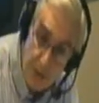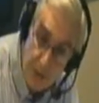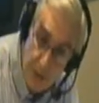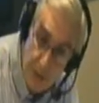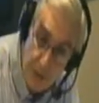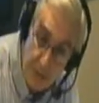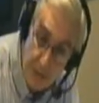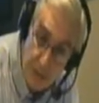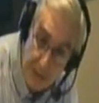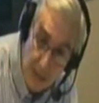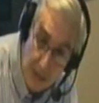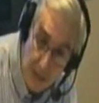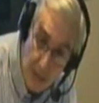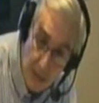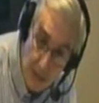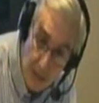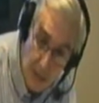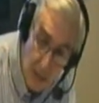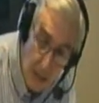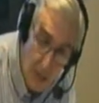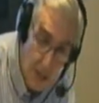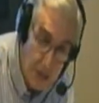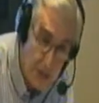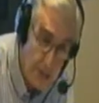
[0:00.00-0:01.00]
coming
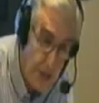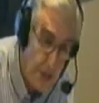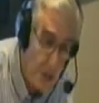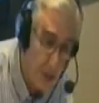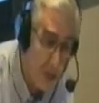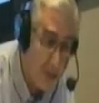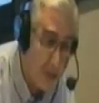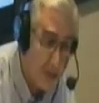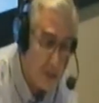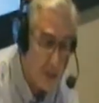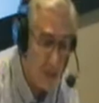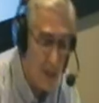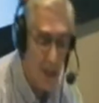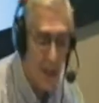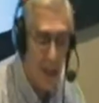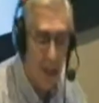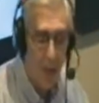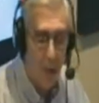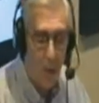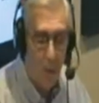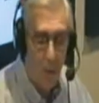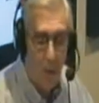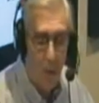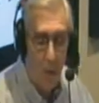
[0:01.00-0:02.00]
online. So let's
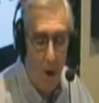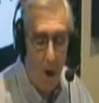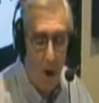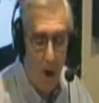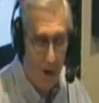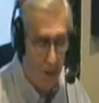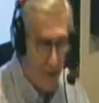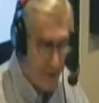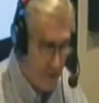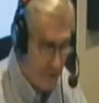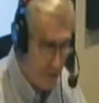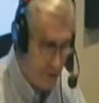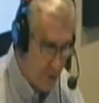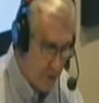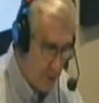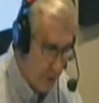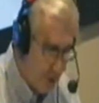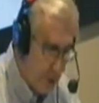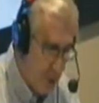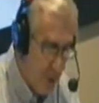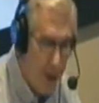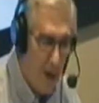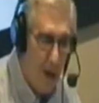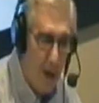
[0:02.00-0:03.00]
walk through